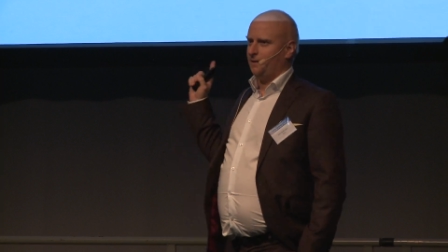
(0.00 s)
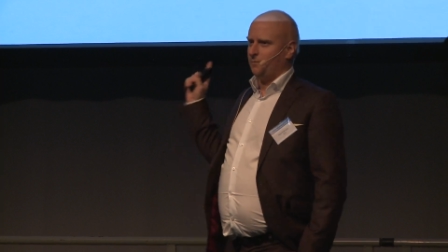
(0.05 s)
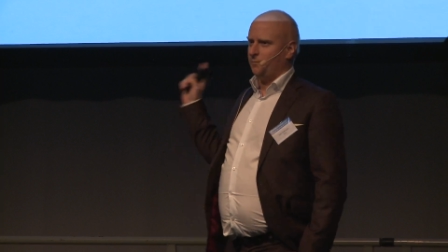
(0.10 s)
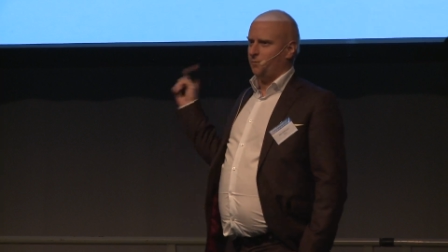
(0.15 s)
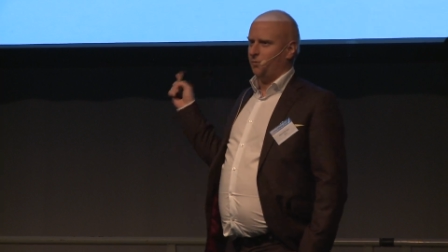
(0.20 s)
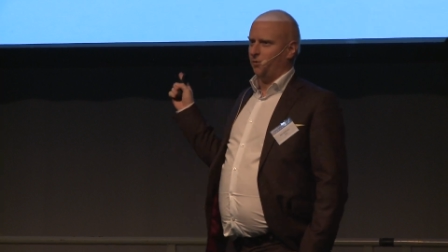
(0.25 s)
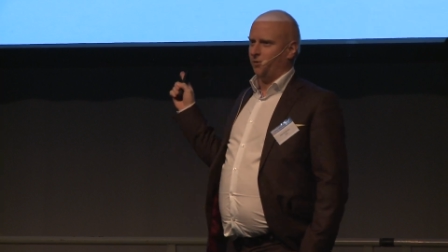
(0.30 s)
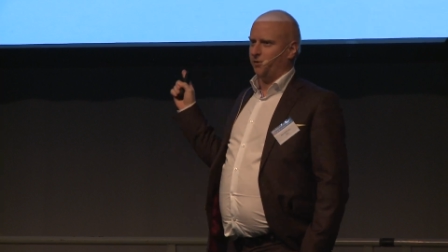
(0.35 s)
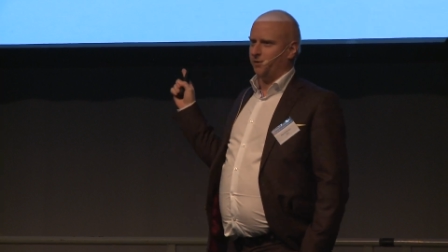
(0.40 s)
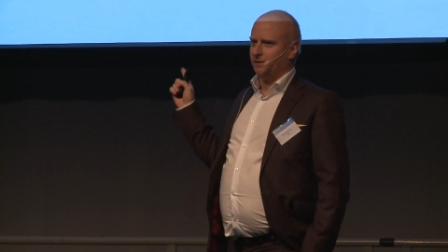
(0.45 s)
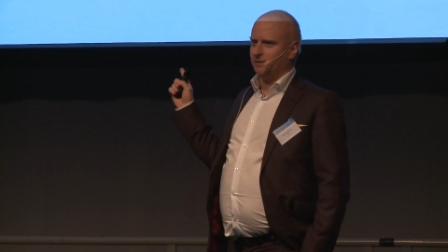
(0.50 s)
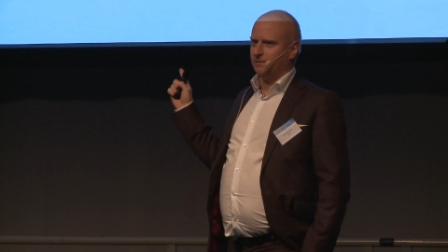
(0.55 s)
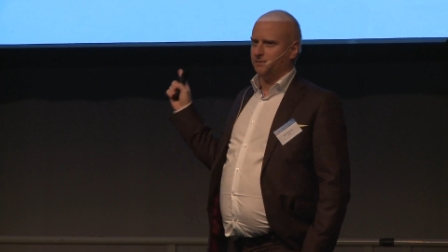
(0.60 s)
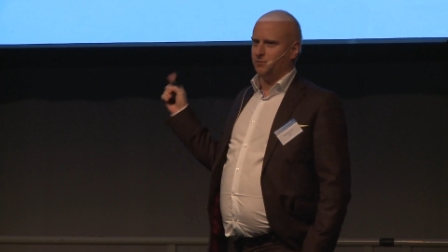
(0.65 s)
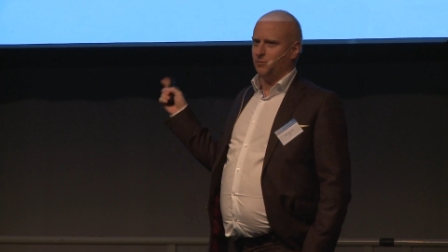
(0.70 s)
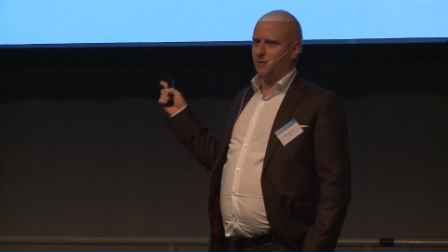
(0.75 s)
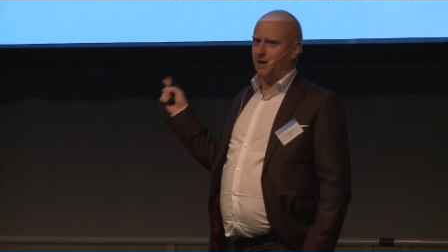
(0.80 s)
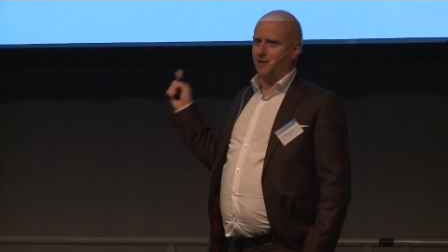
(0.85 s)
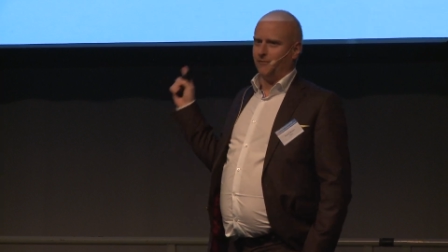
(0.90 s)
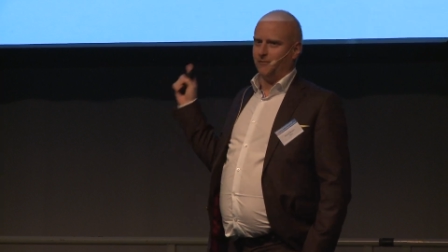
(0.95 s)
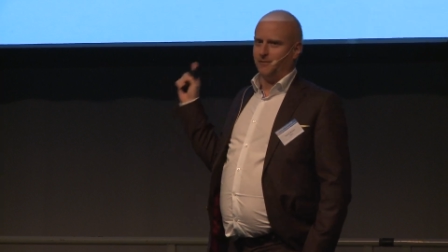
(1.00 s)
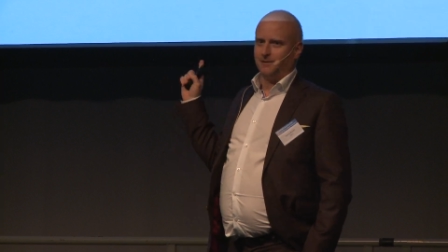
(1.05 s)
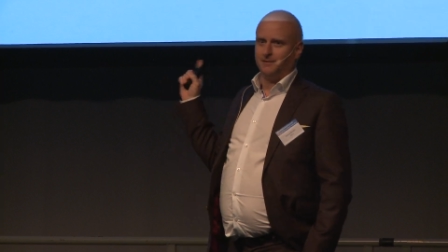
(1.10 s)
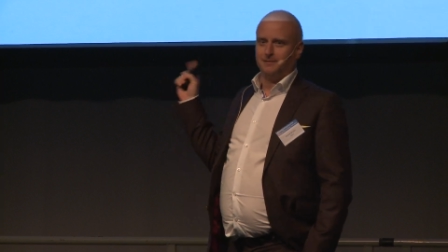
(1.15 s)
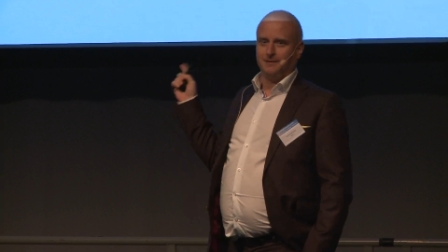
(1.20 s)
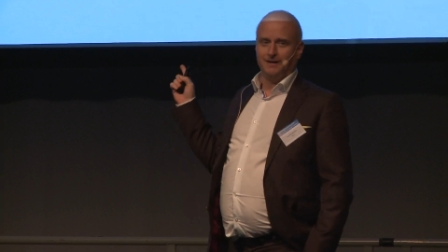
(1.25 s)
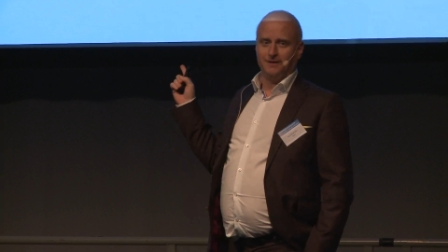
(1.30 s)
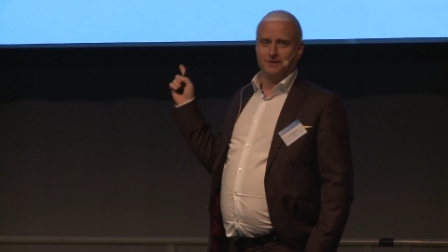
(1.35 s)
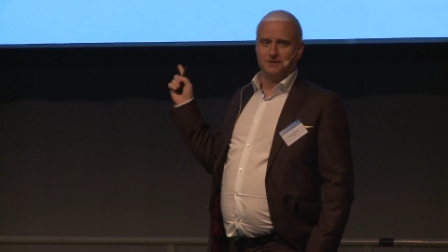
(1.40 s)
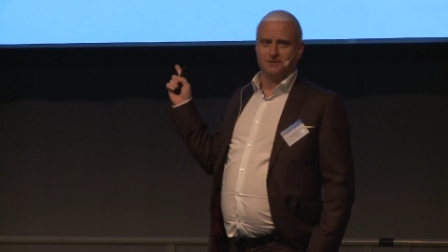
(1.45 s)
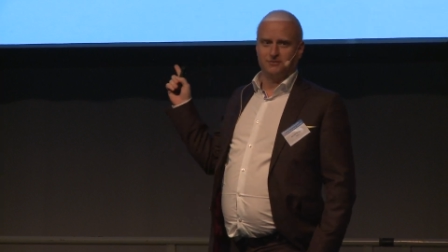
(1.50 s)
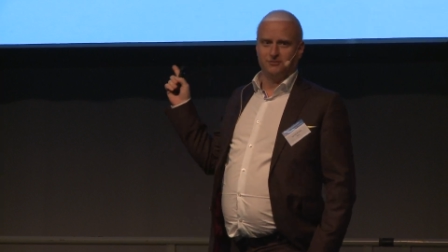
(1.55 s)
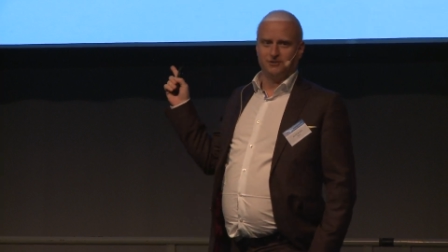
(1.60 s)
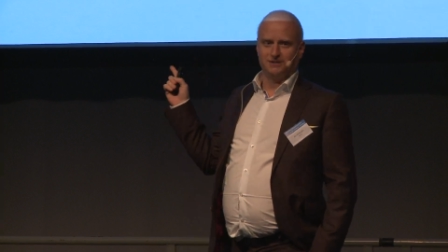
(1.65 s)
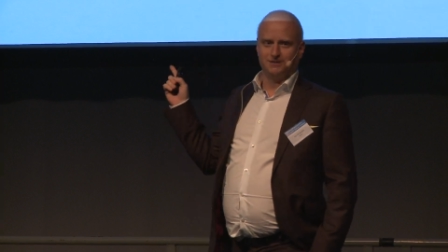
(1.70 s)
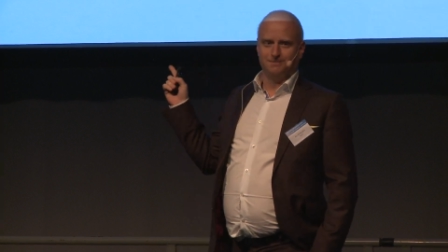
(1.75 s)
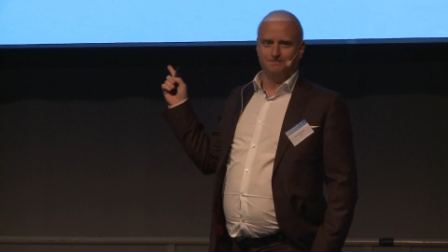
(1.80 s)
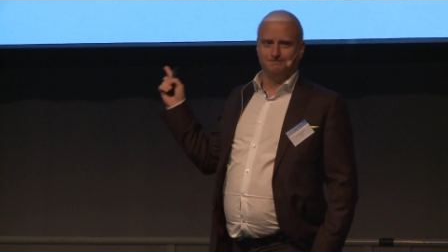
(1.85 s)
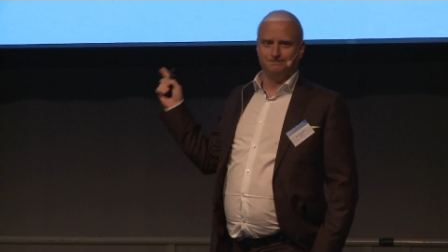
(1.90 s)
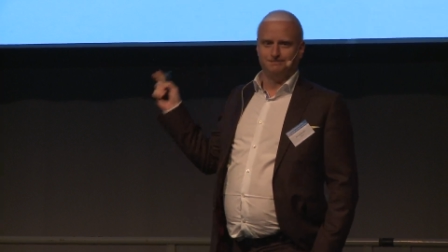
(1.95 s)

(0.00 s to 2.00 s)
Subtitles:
wood to our industries.